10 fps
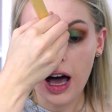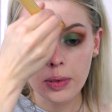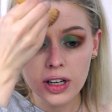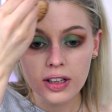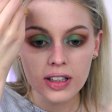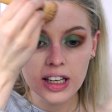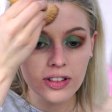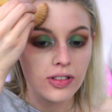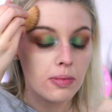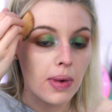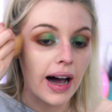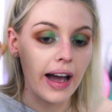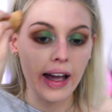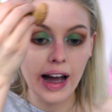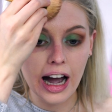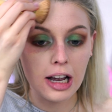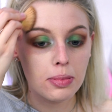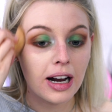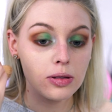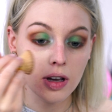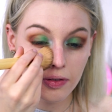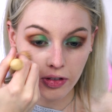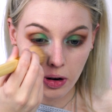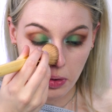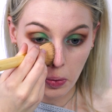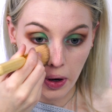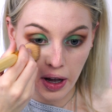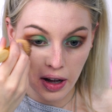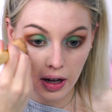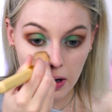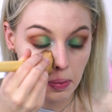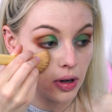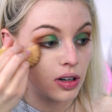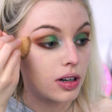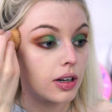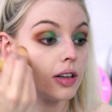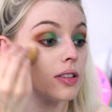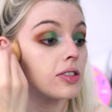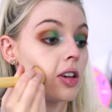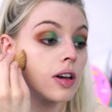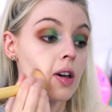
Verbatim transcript: I'm gonna leave my eyebrows on from at work because